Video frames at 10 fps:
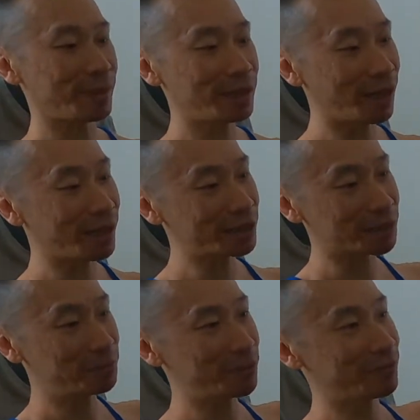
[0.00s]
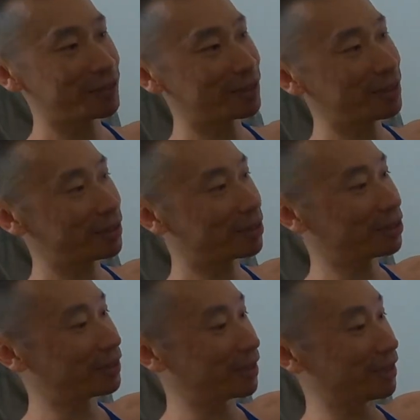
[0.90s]
Now let's move
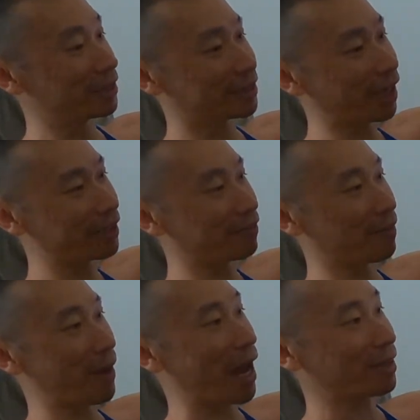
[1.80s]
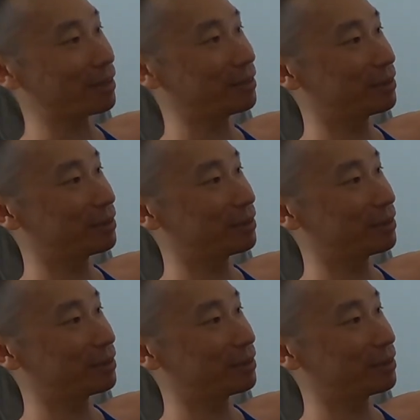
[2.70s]
into the inside of the pack.